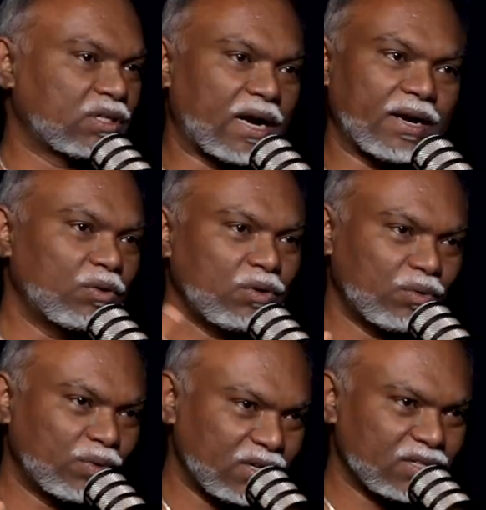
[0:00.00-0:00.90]
I don't know
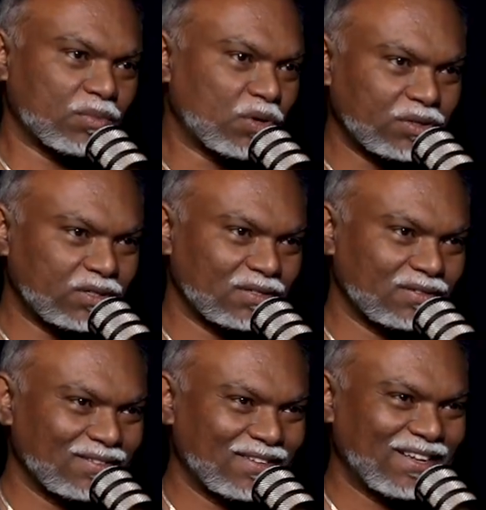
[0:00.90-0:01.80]
what is moksha,
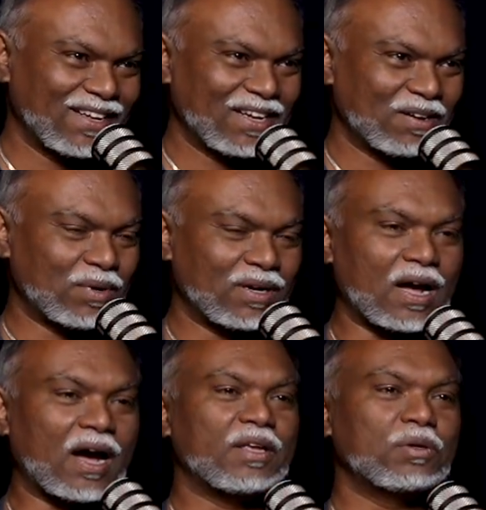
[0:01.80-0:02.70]
but
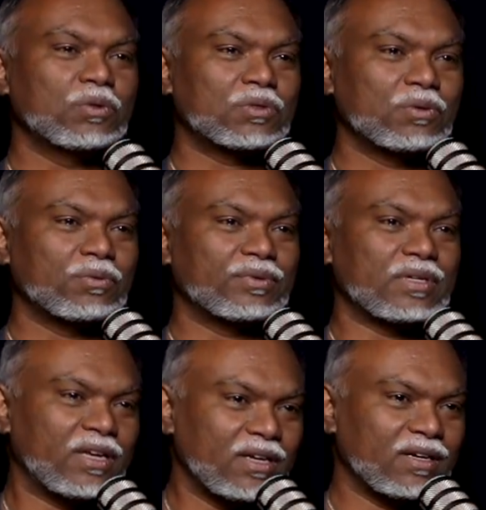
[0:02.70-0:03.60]
I used to
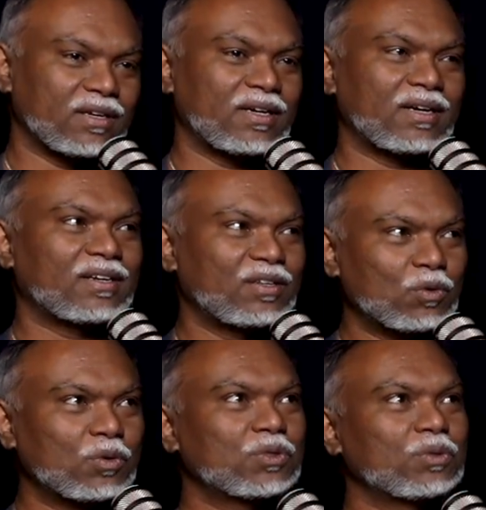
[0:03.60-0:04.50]
hear that
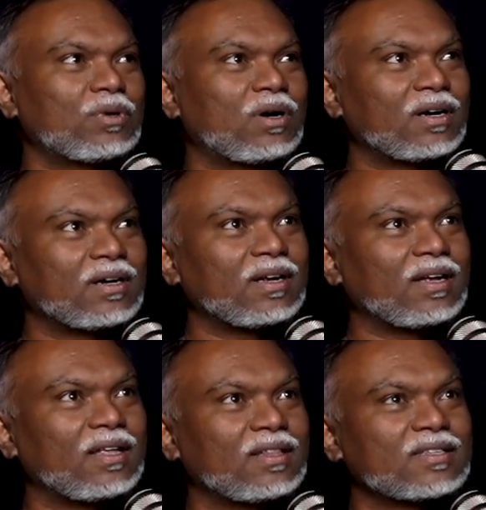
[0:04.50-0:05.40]
those who are
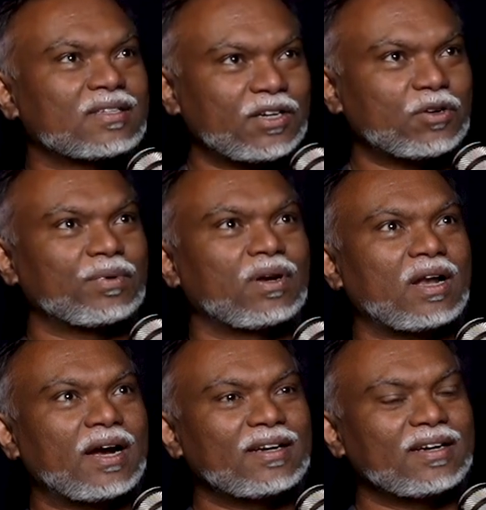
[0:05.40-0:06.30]
in the state of
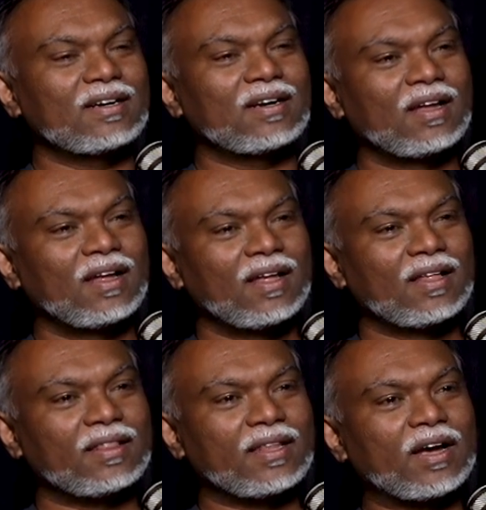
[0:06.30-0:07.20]
enlightened,
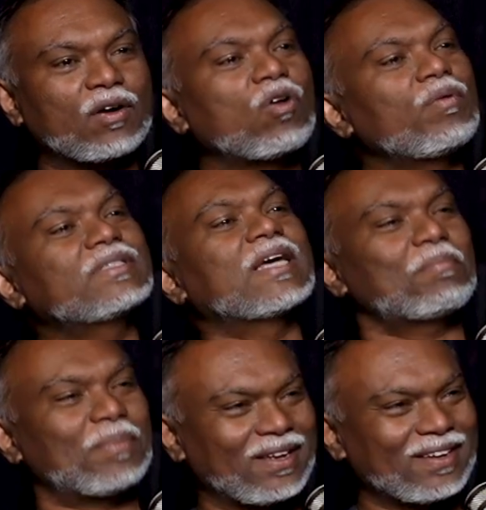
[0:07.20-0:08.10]
they are always
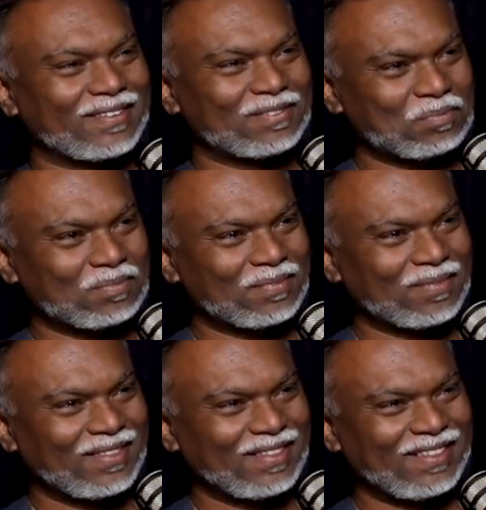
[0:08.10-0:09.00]
happy.
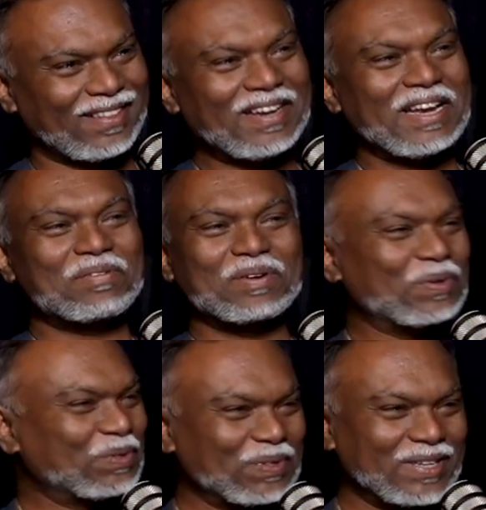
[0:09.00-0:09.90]
They never go
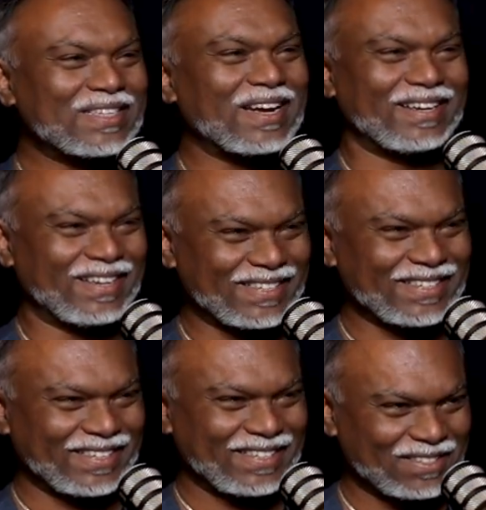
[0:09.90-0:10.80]
through the sadness.
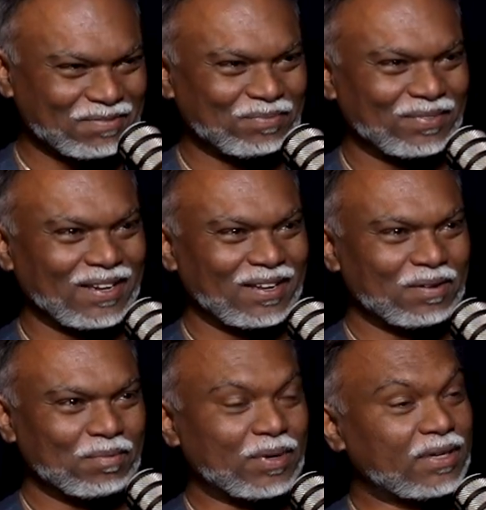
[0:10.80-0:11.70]

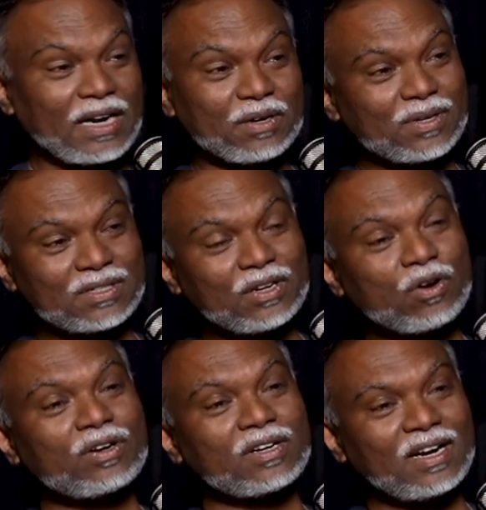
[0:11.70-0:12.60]
But that was the
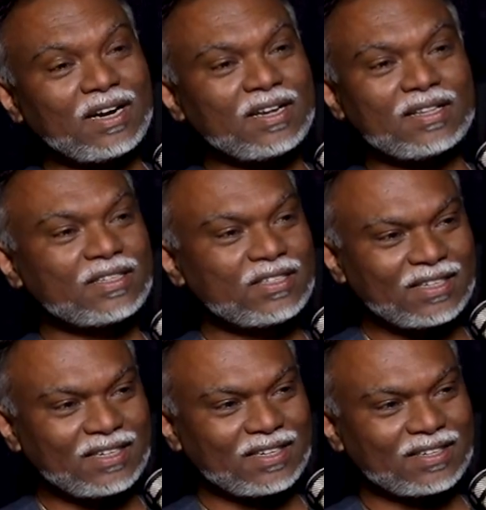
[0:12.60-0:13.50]
not reality in the
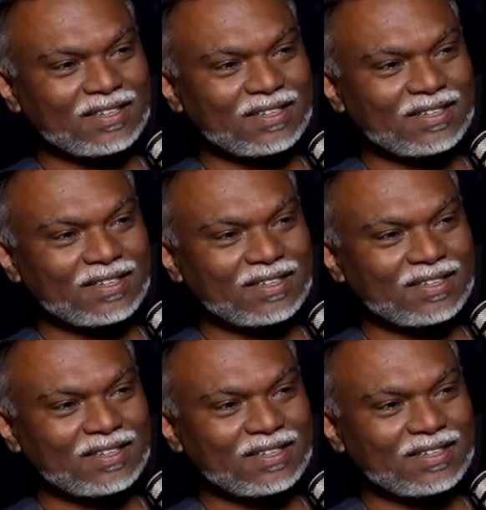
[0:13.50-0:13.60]
journey.